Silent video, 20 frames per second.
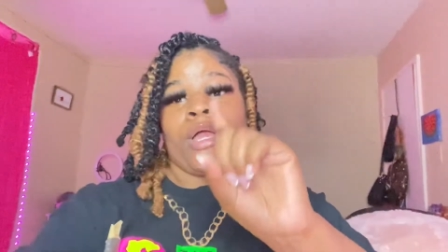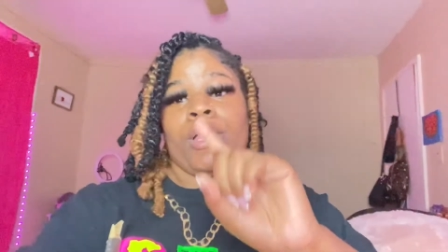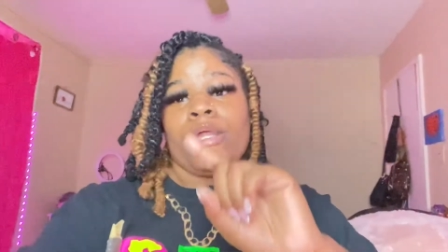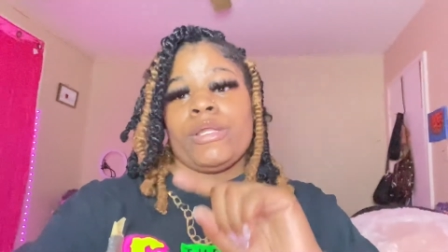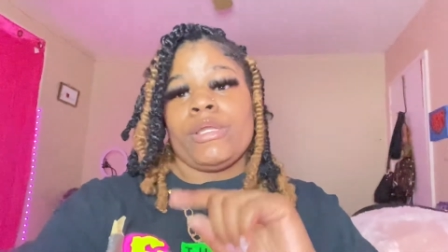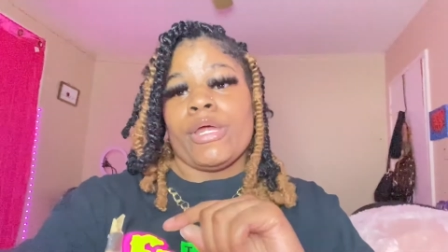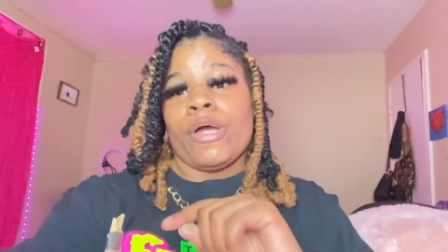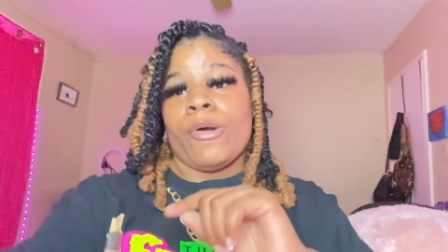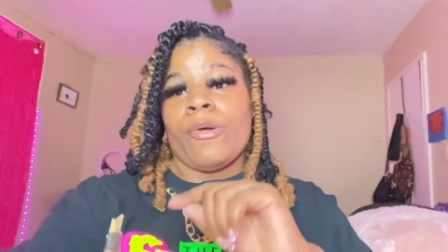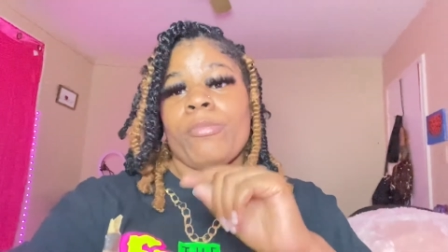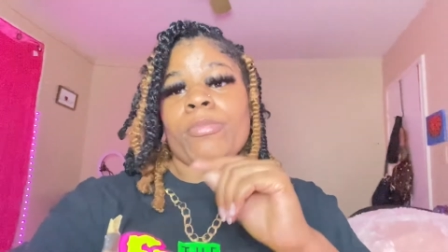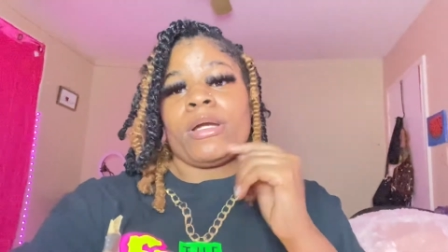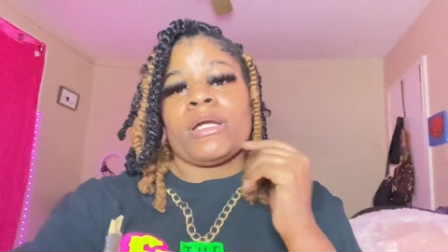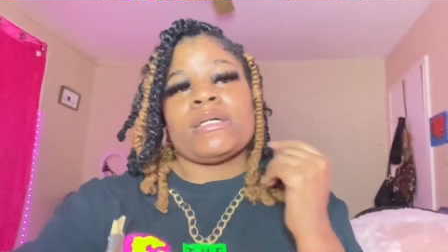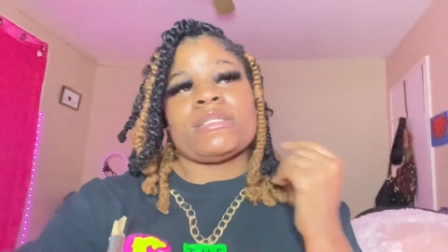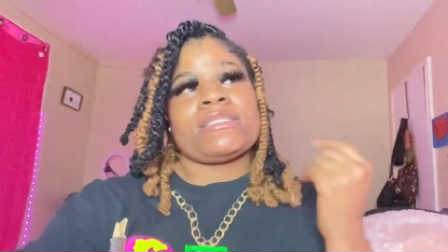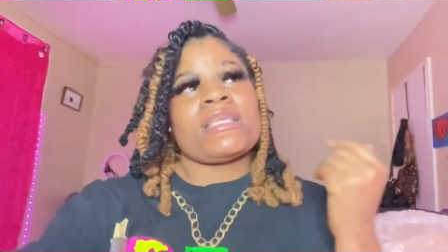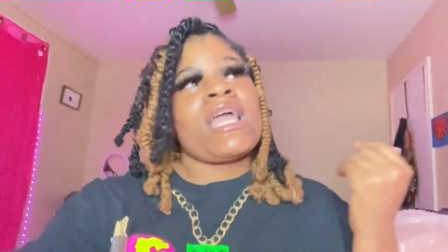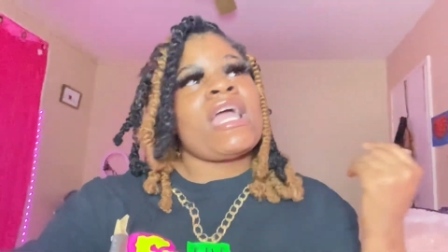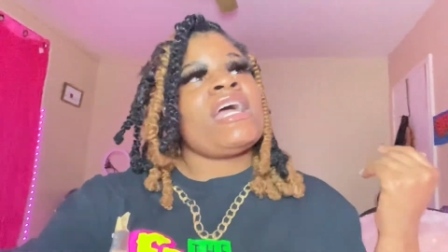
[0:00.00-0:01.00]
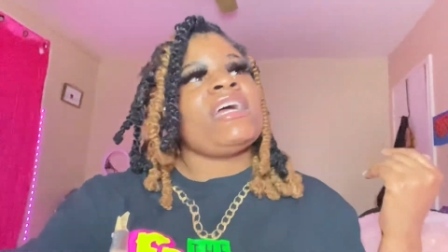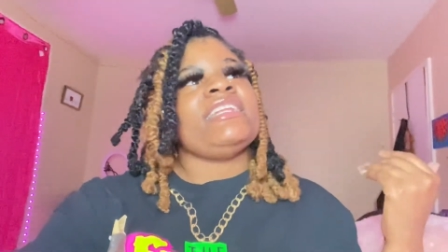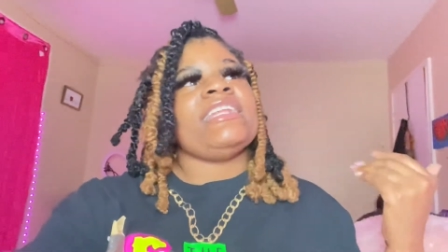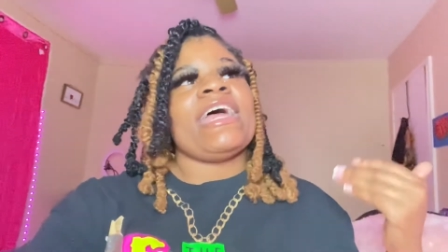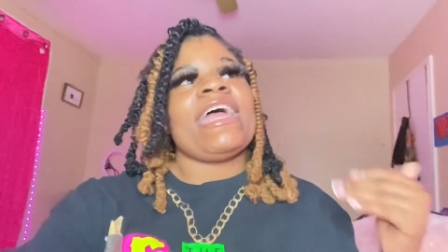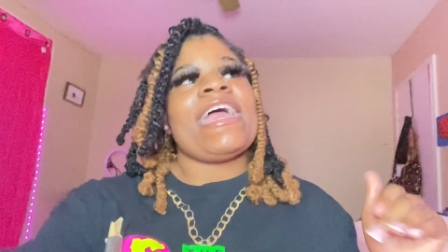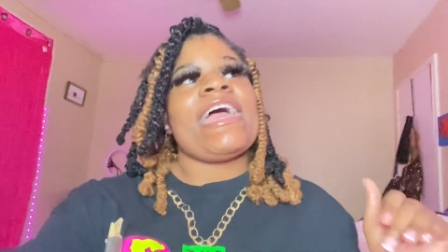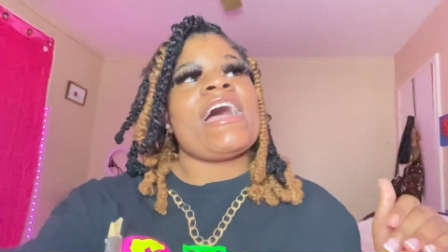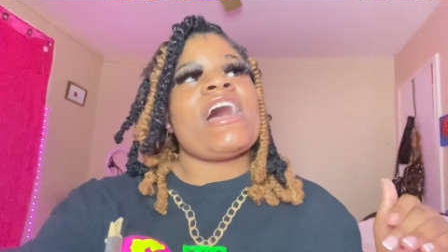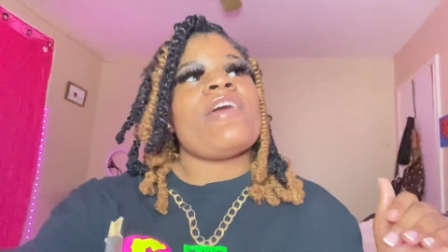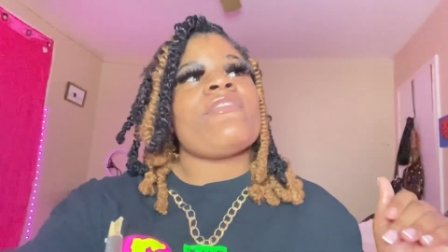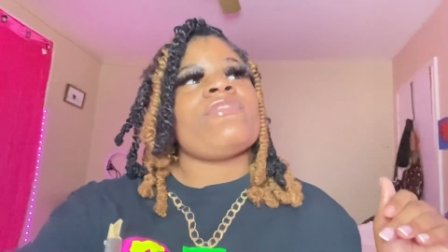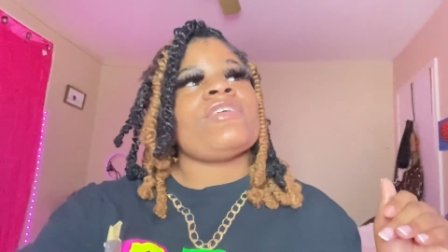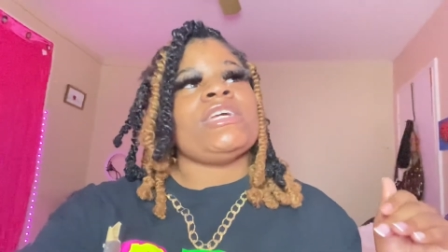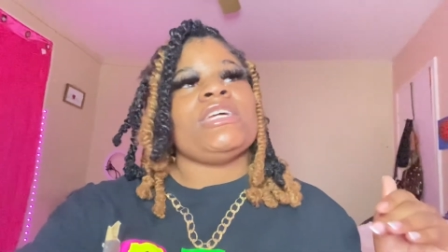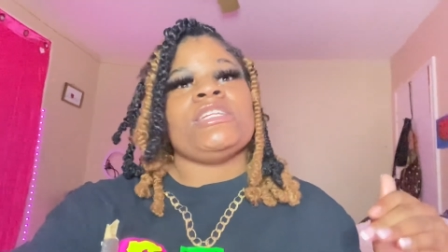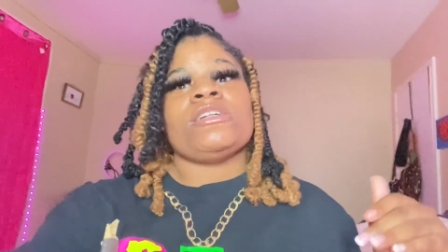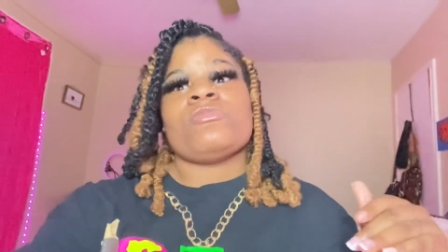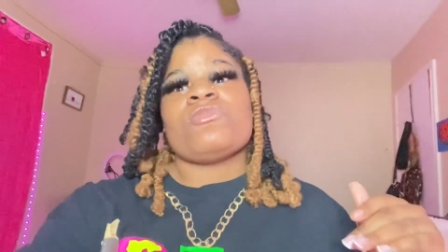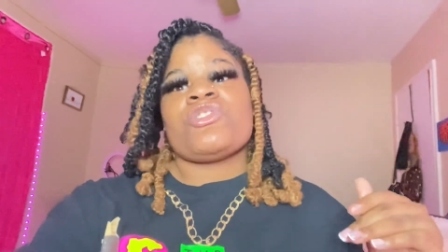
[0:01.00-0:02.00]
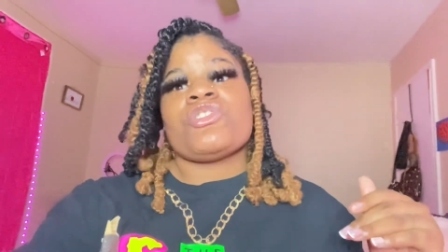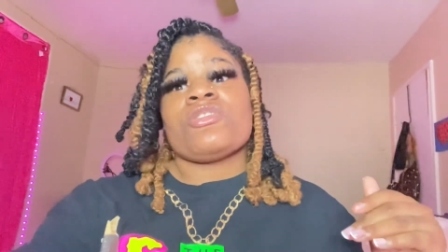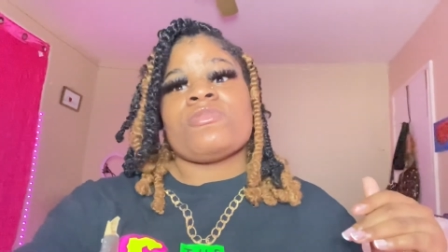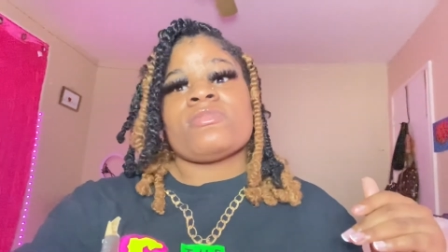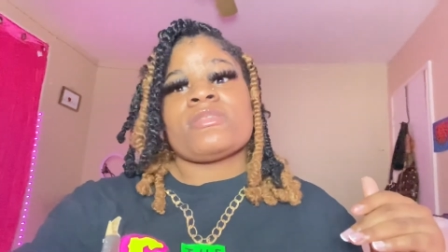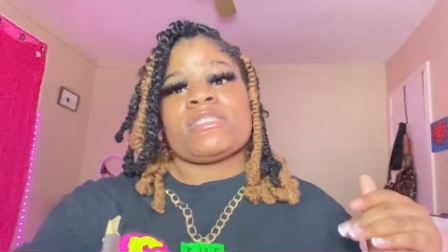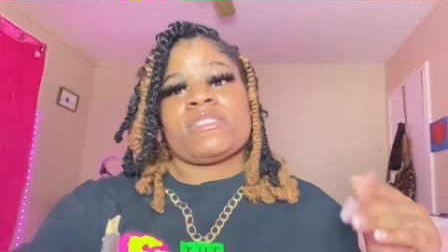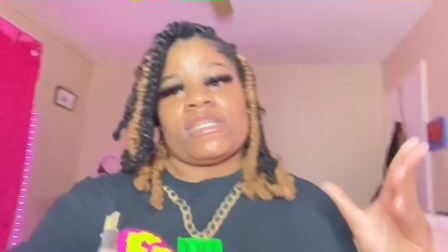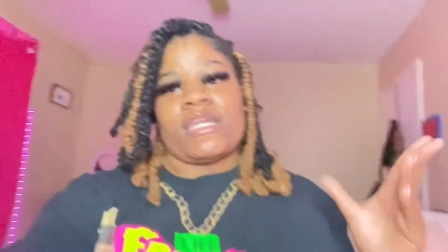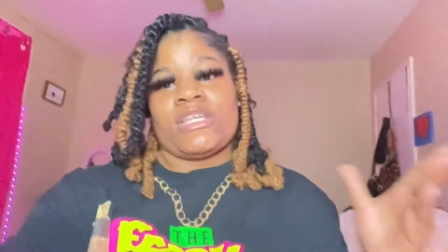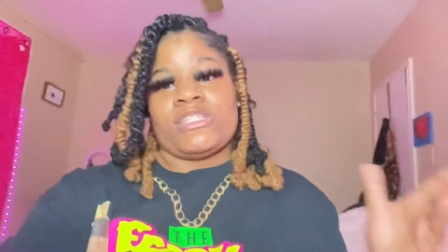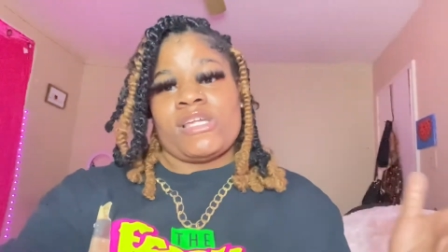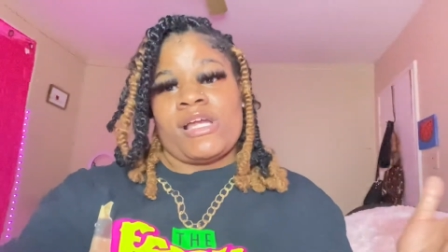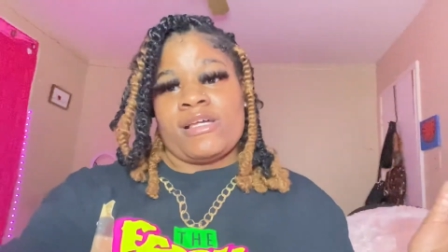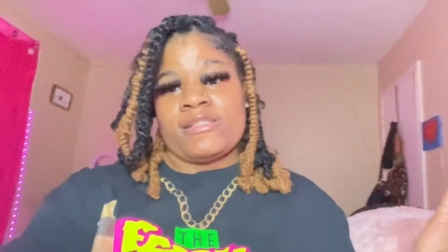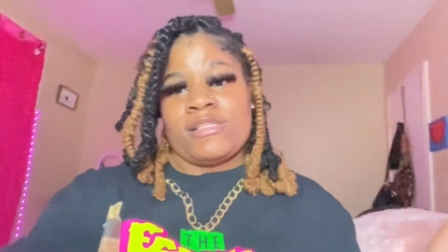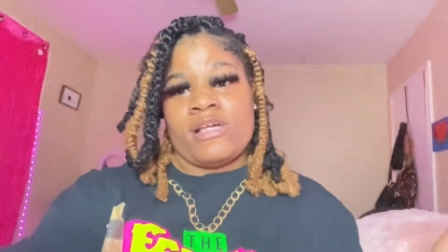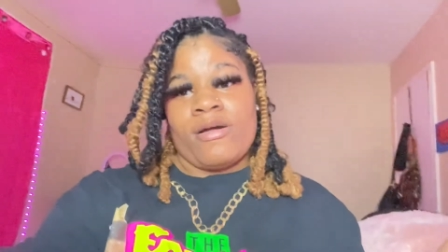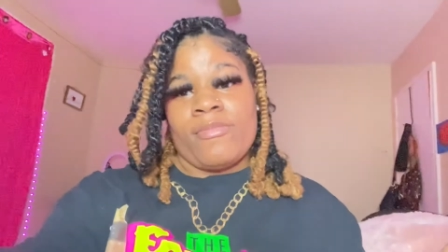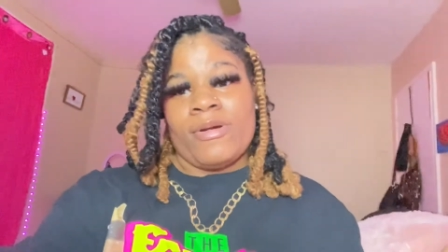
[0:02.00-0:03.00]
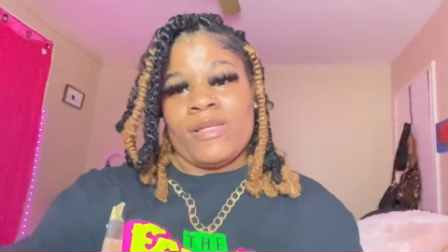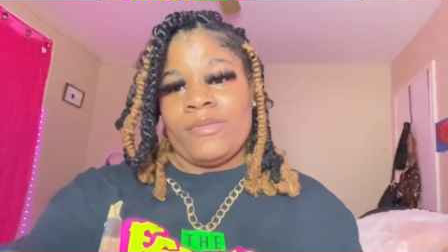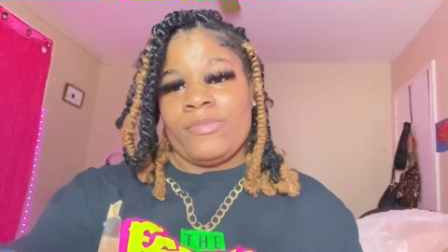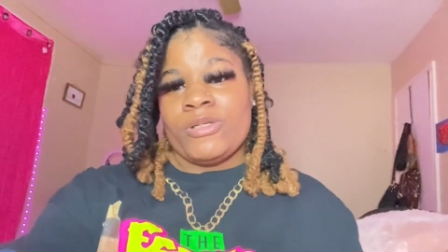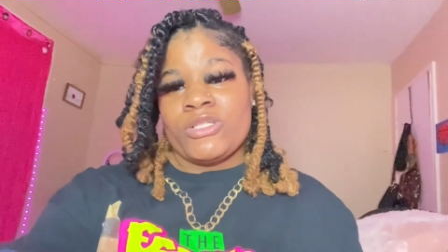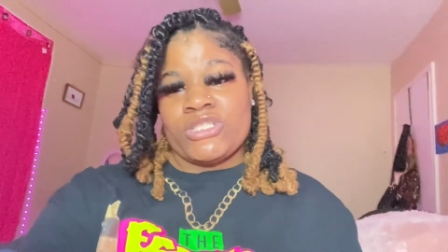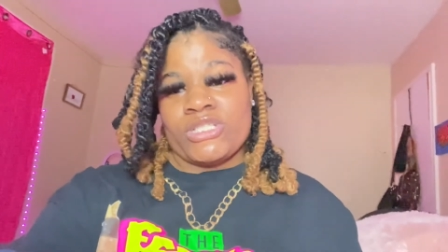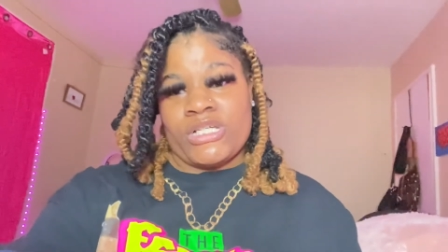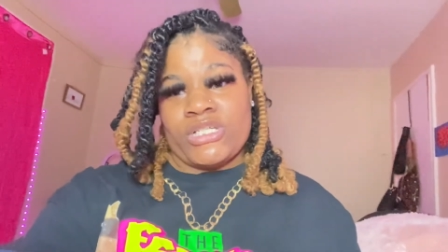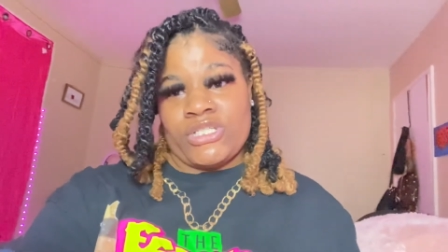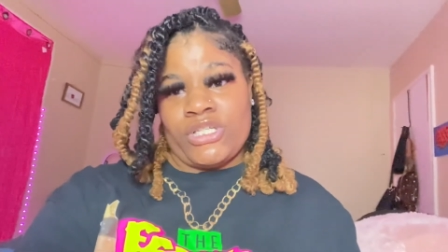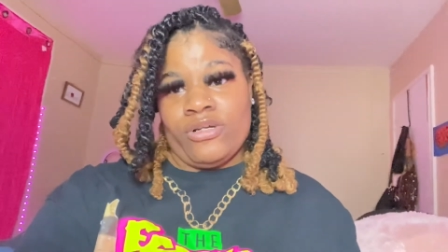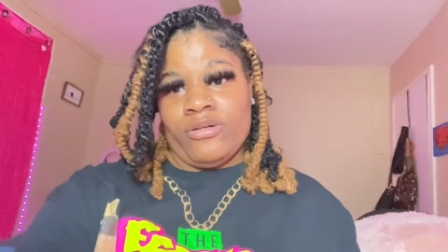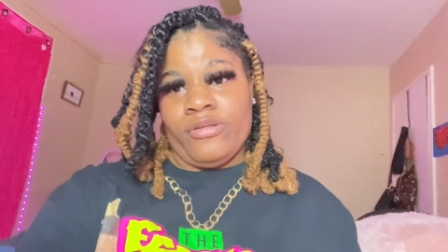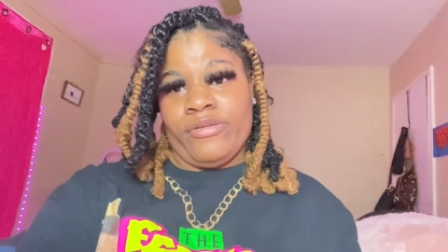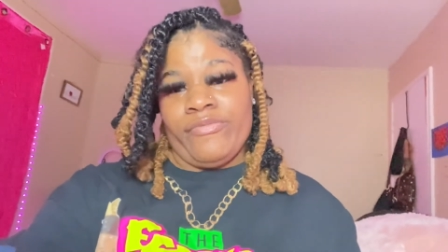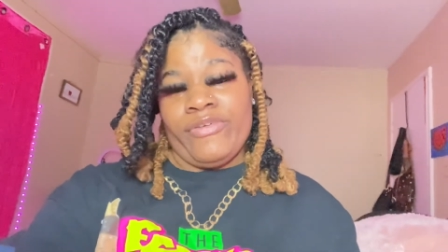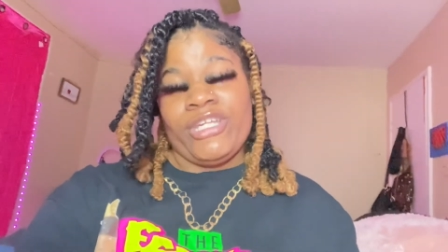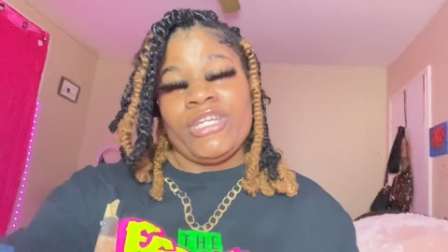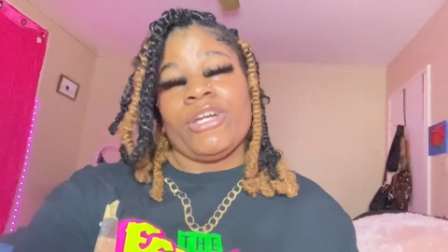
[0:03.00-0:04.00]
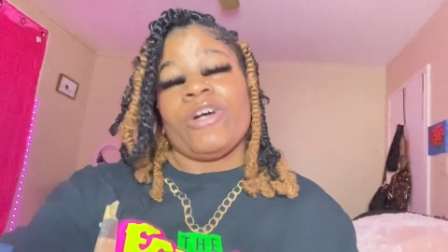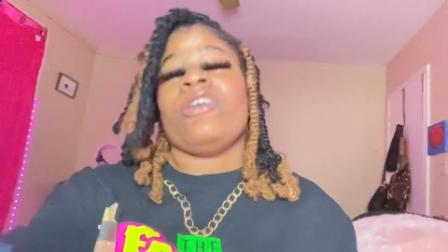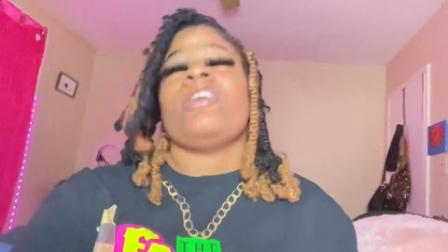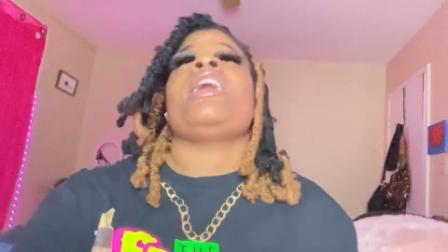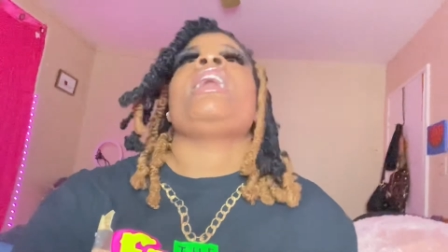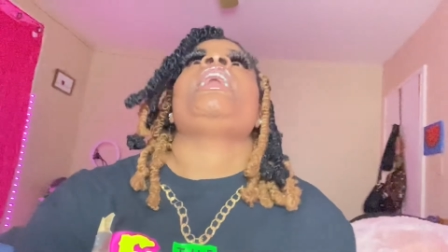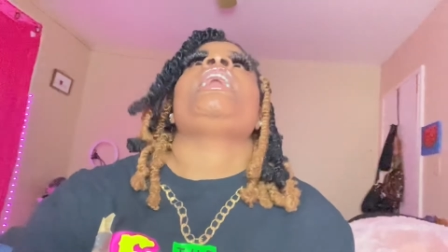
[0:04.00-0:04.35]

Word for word: No, because they have in them chips, as y'all saw by the picture I showed in the video,